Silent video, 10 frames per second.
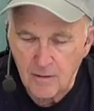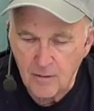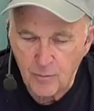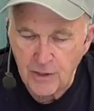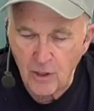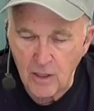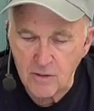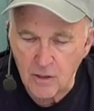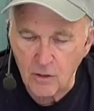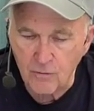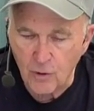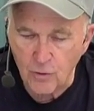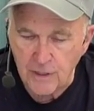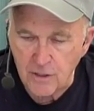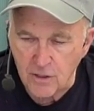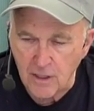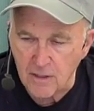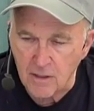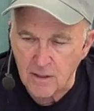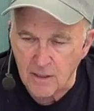Because of low voltage, it
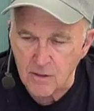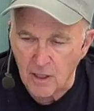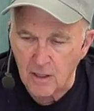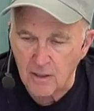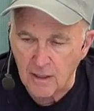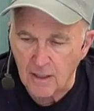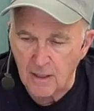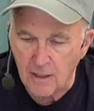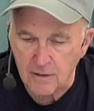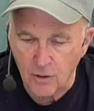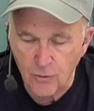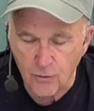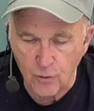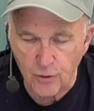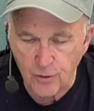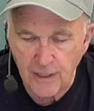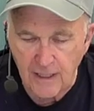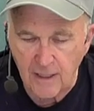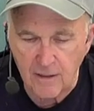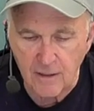does not go through your
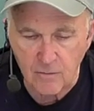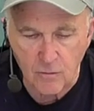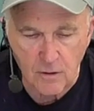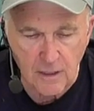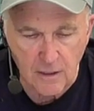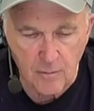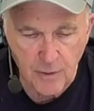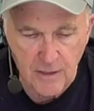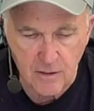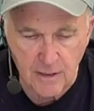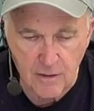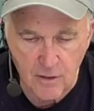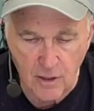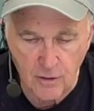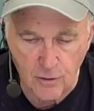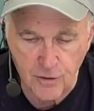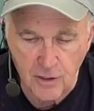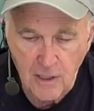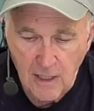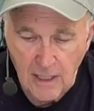hand and basically does not hurt you.
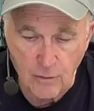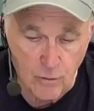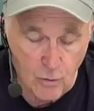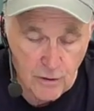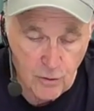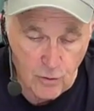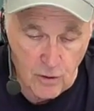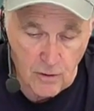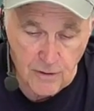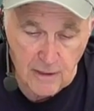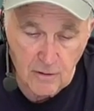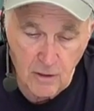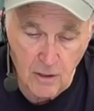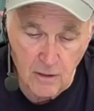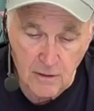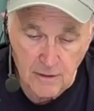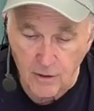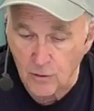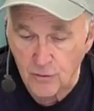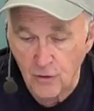I wouldn't want to do it all day long.
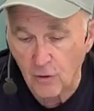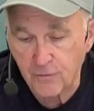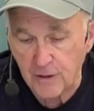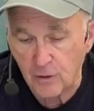There's no feel.